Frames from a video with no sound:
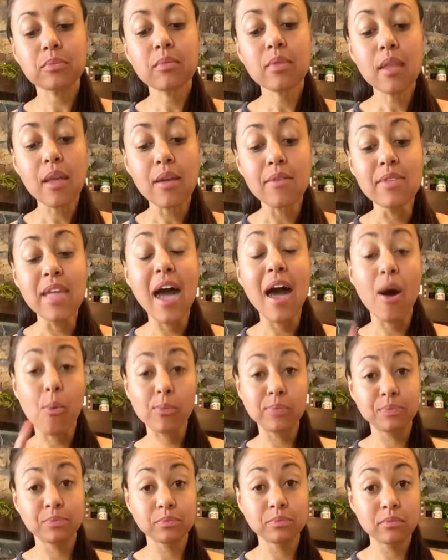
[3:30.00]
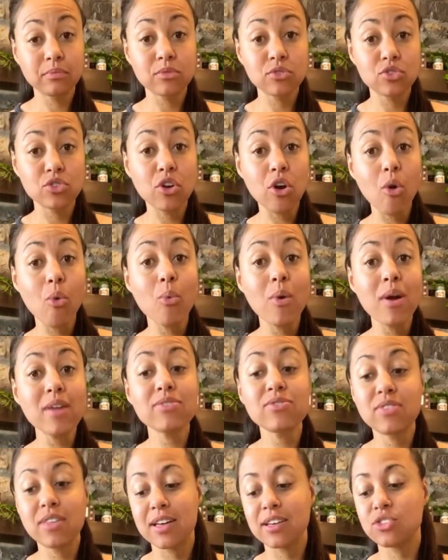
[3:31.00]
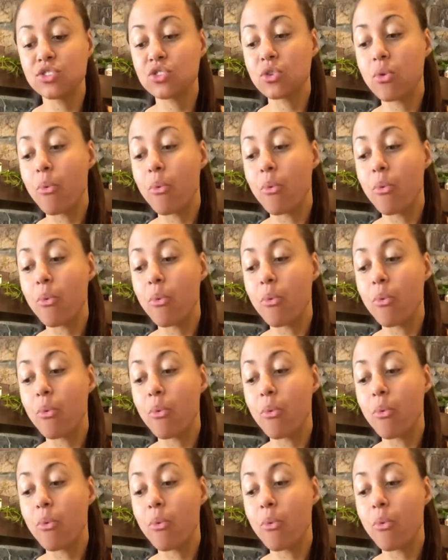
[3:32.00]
Now, to go with this,